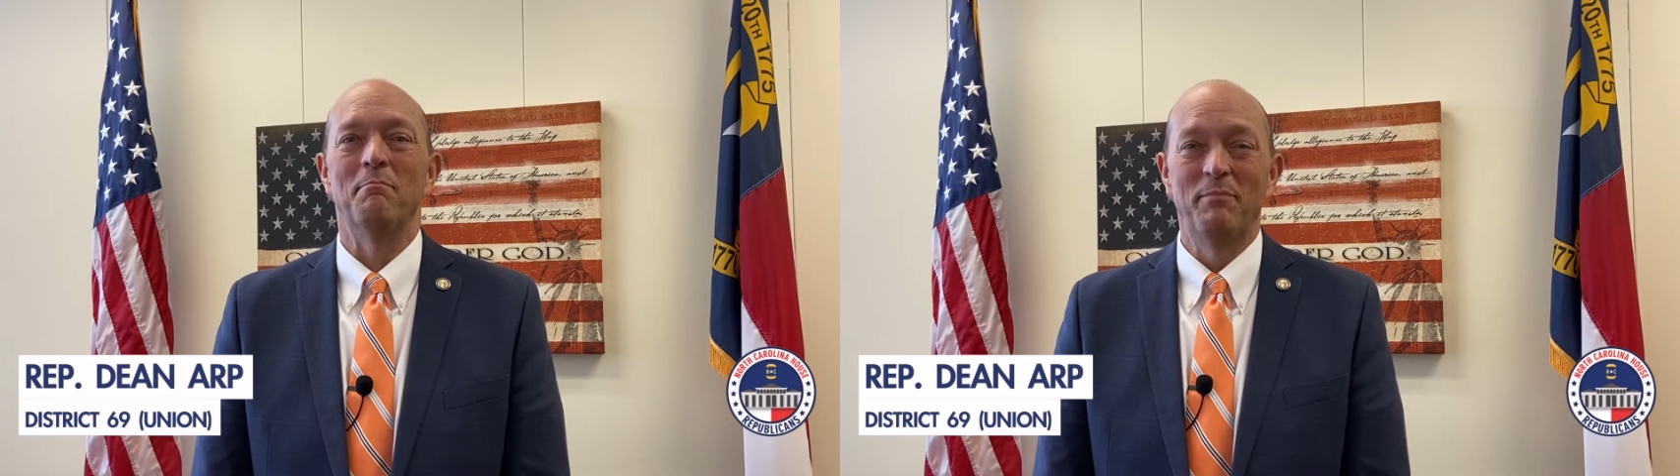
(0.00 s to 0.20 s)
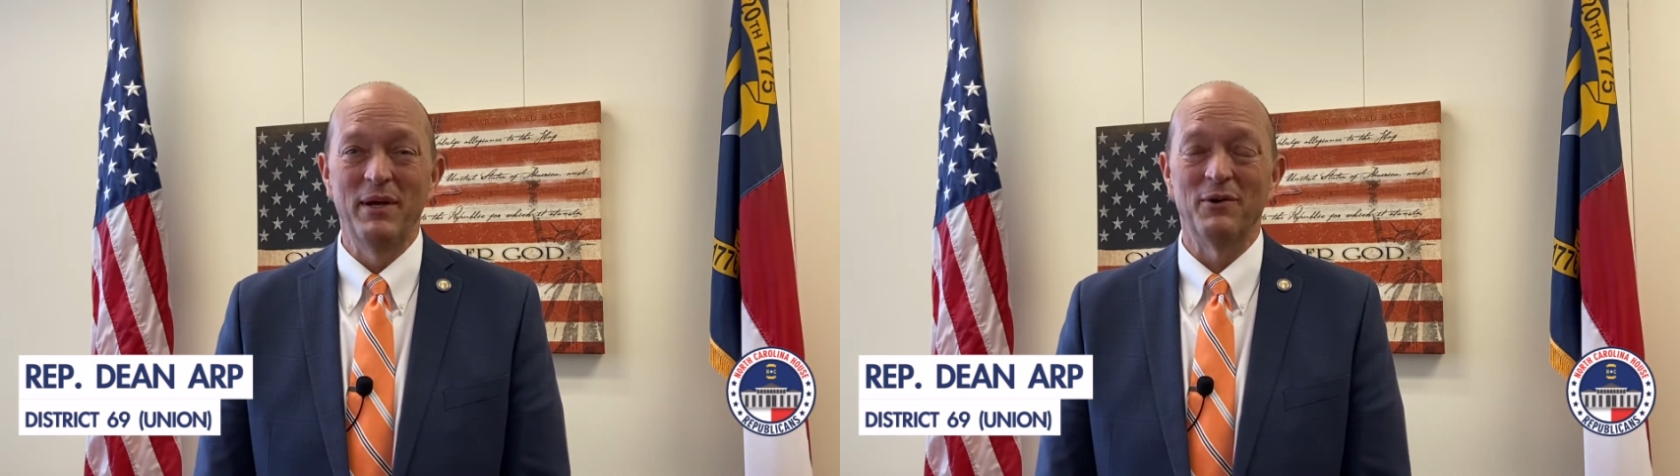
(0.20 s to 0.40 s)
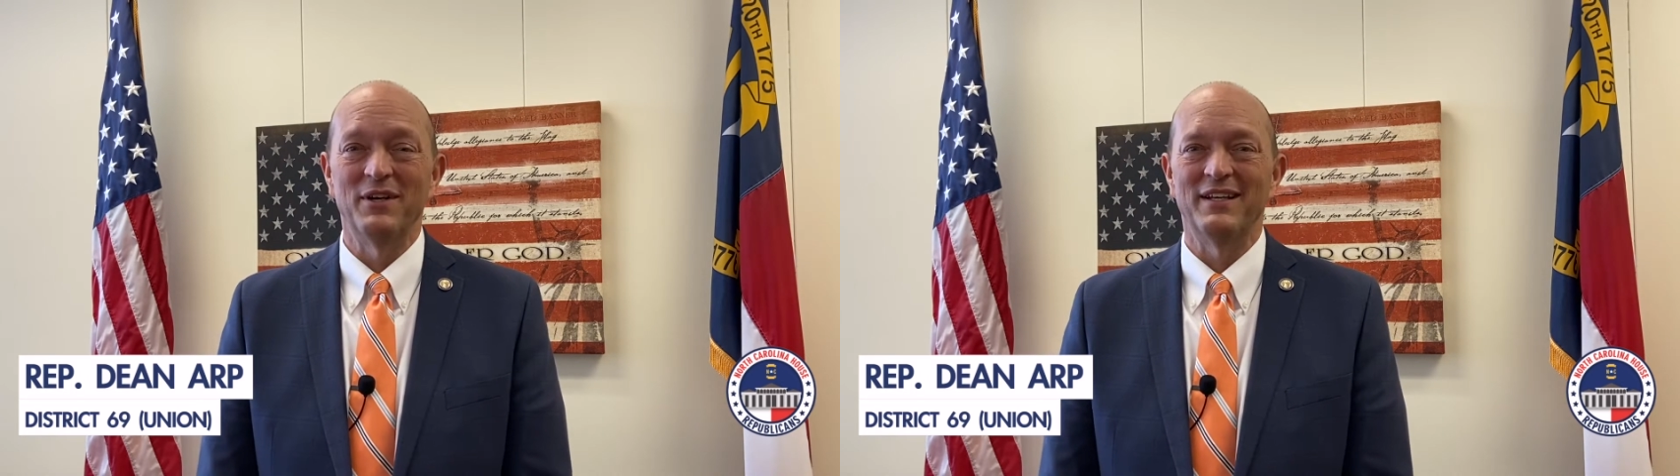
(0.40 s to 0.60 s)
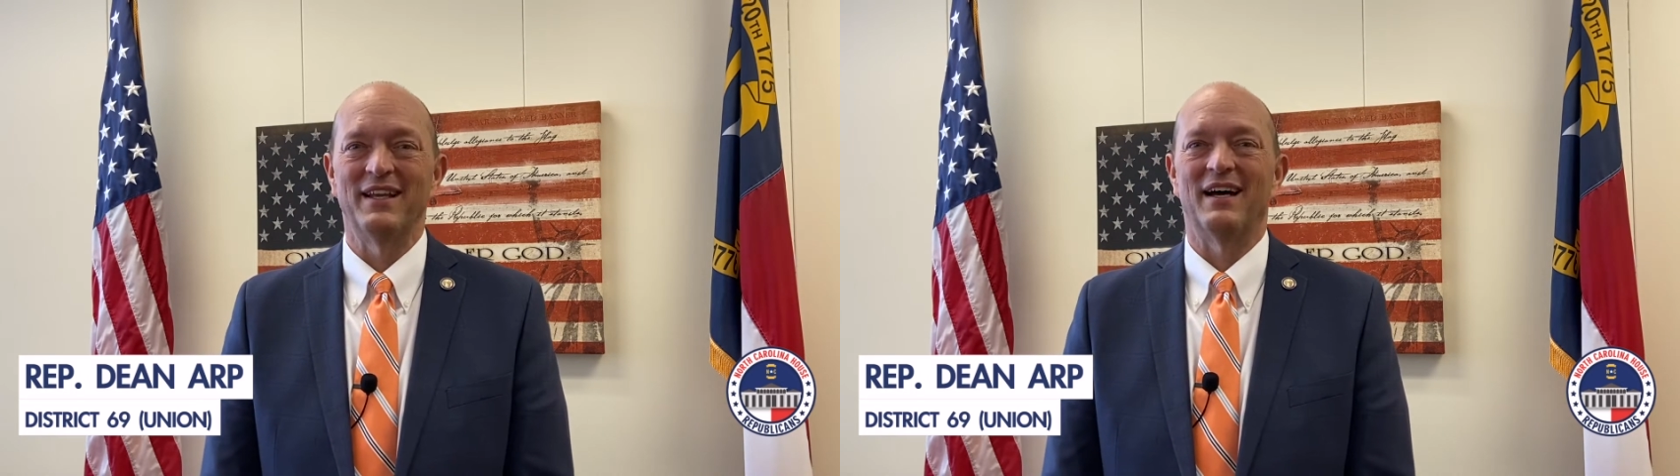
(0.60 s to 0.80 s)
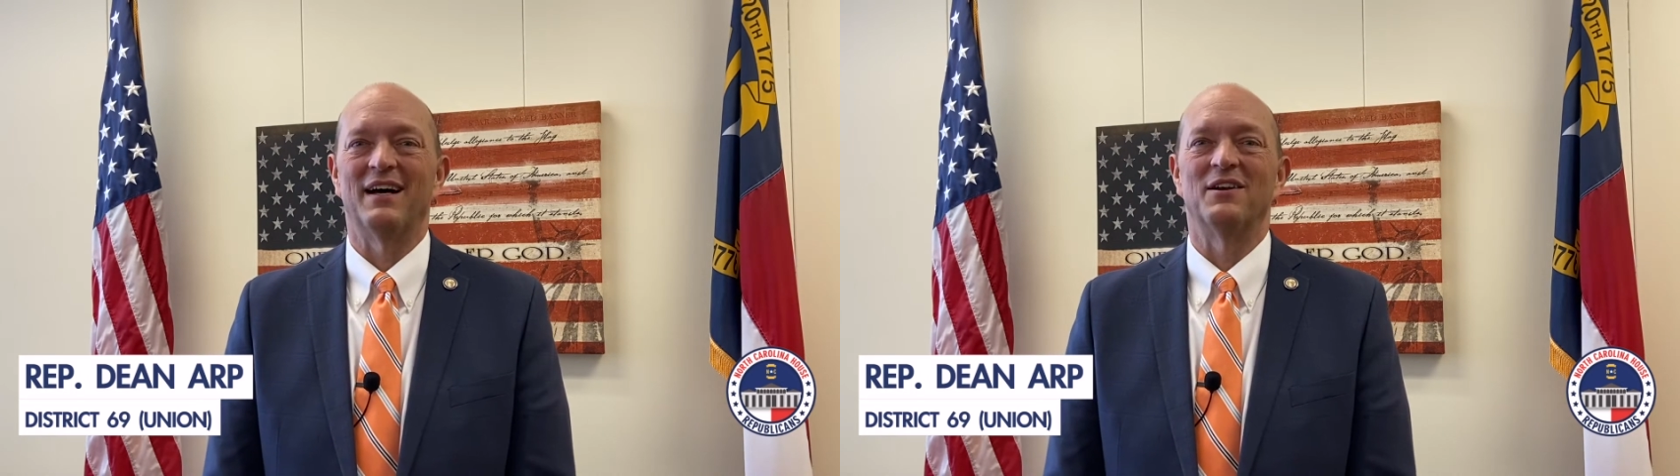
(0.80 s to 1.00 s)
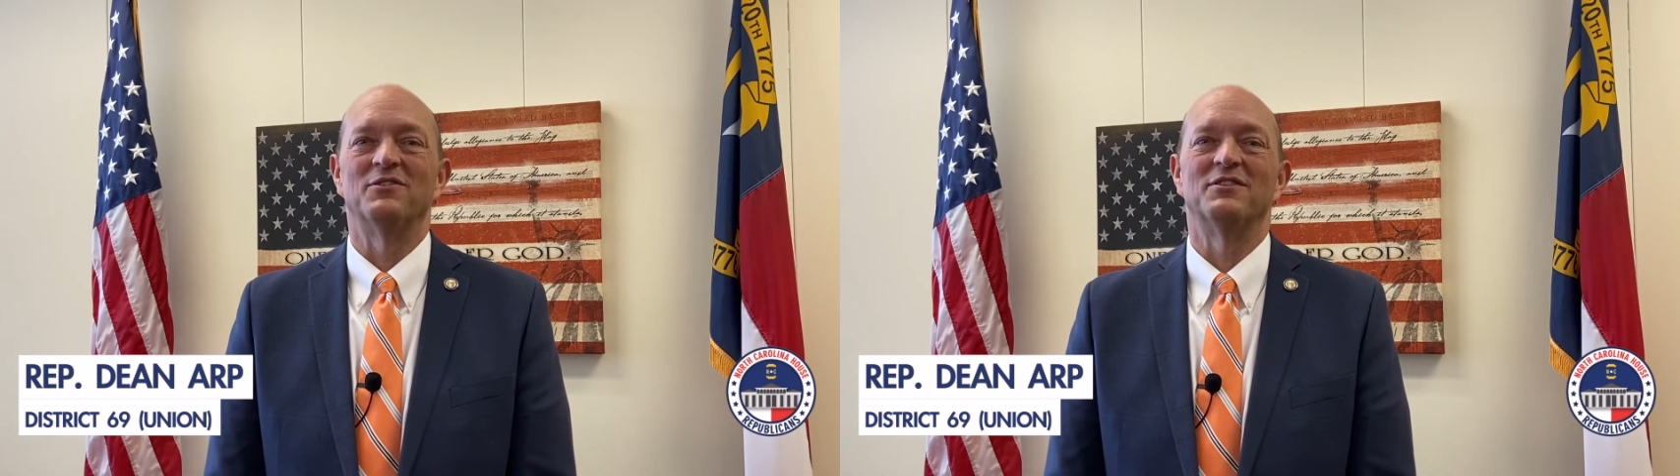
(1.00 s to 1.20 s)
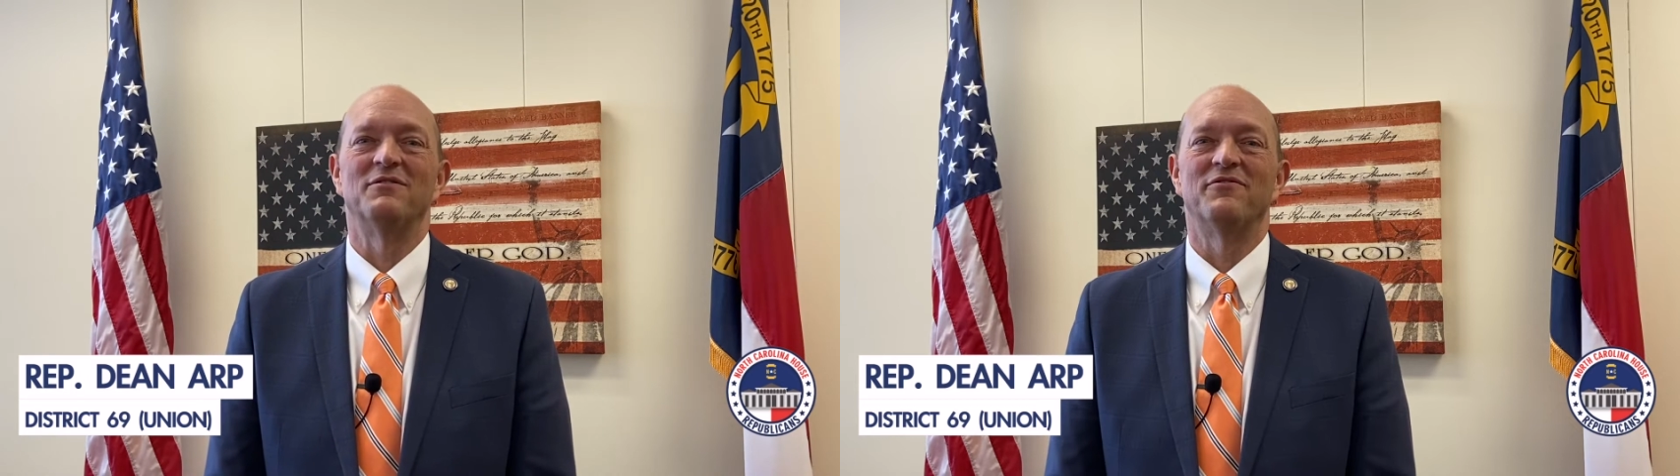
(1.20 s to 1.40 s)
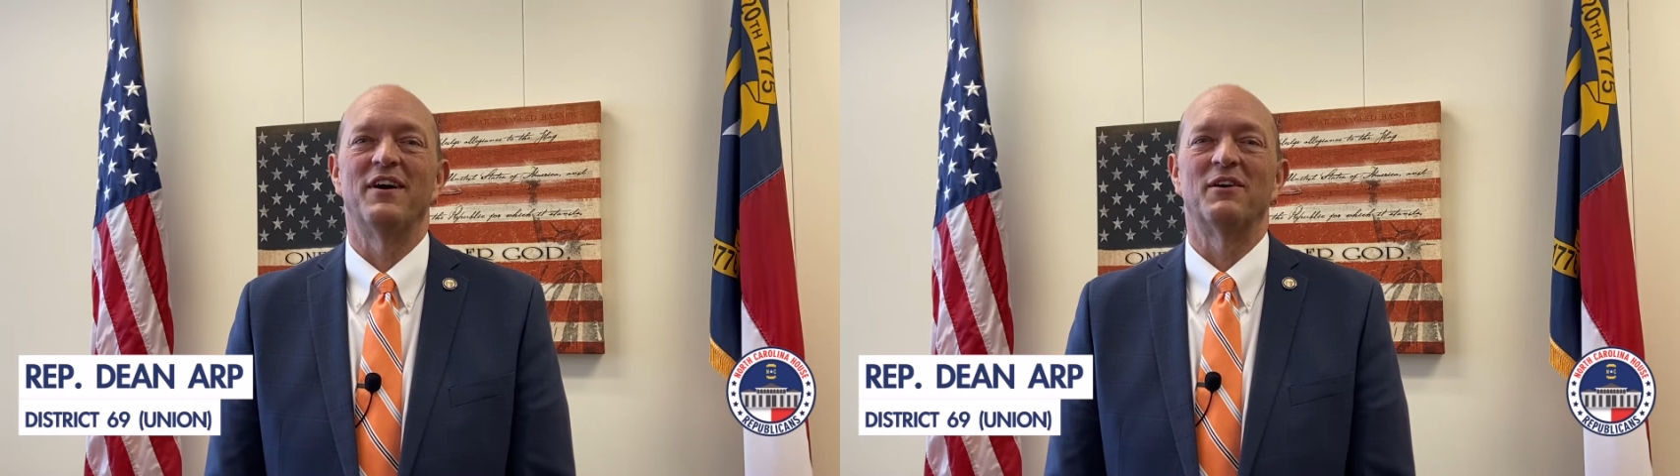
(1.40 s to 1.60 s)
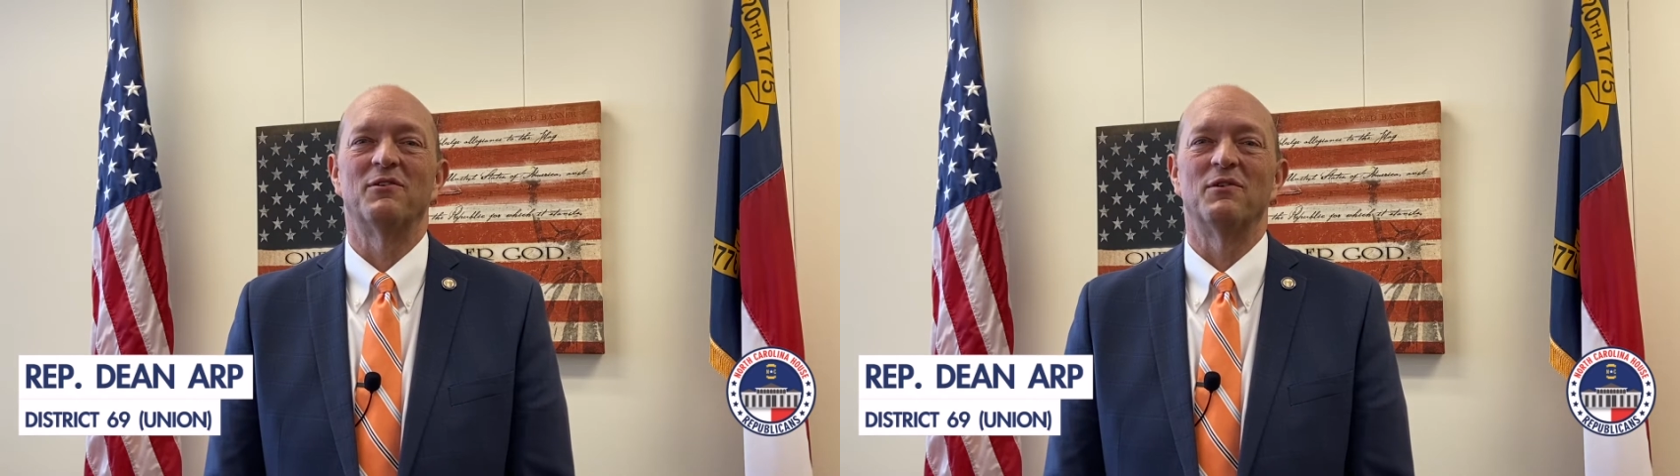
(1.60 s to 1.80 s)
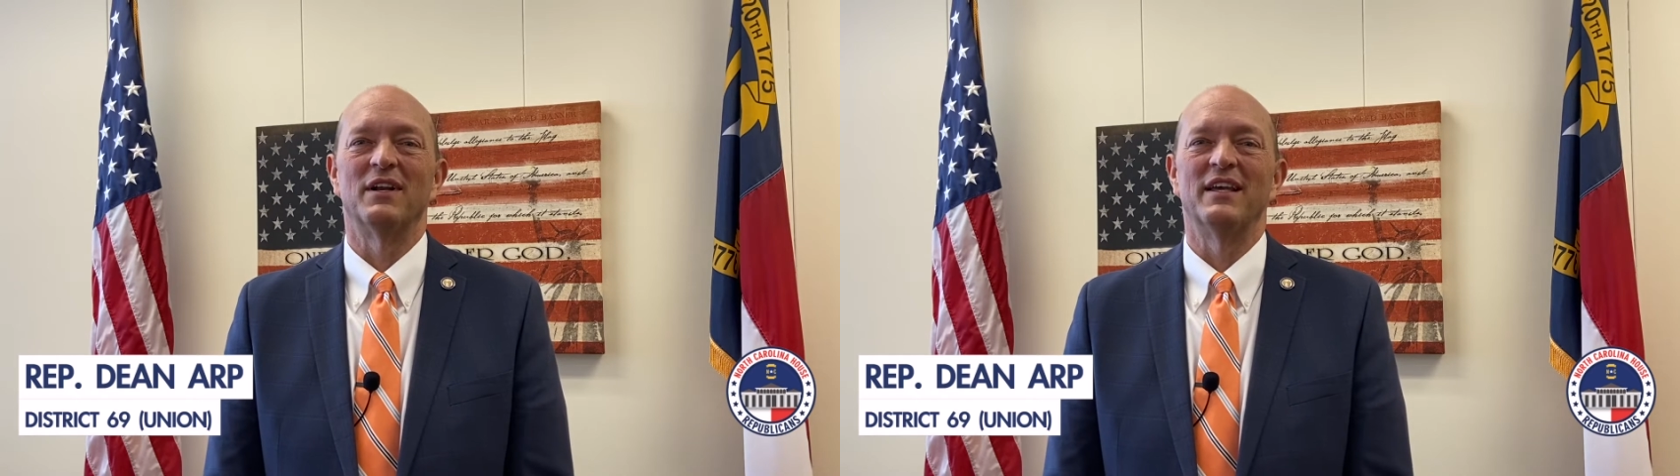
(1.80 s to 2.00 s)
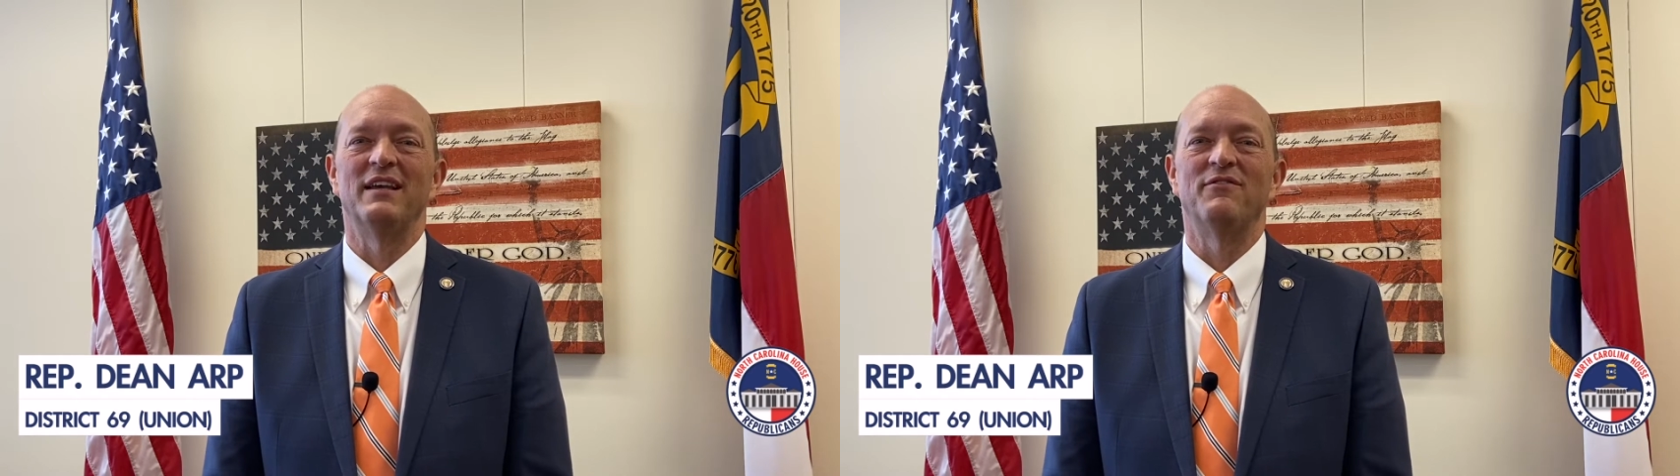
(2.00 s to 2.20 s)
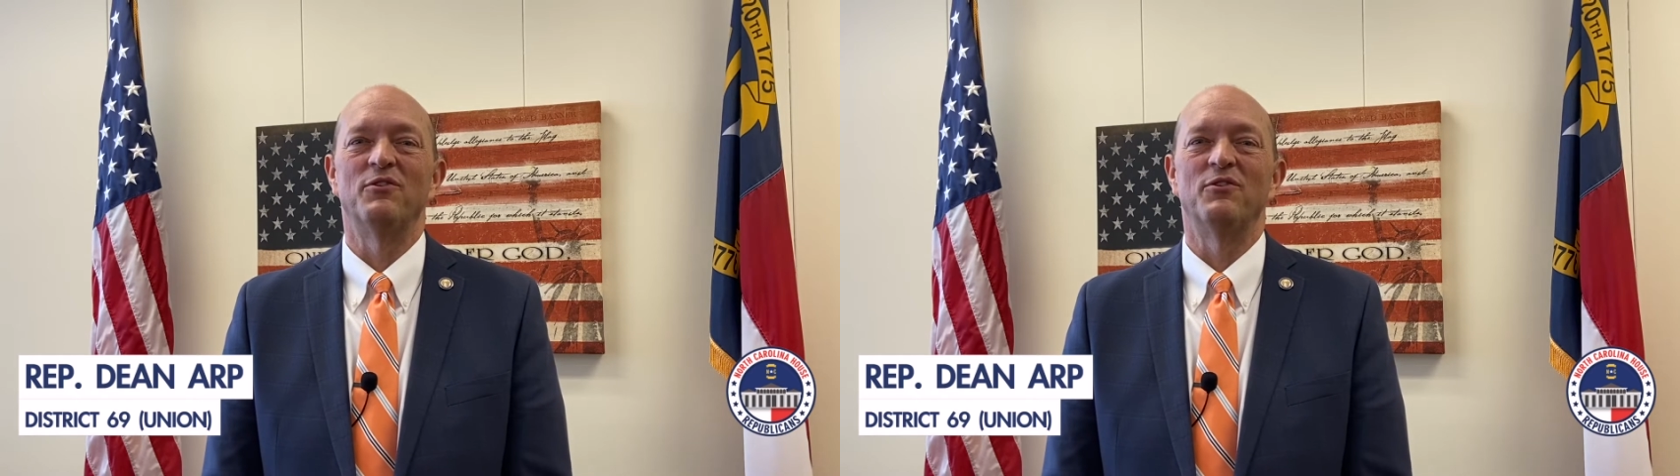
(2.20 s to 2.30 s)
billion in federal relief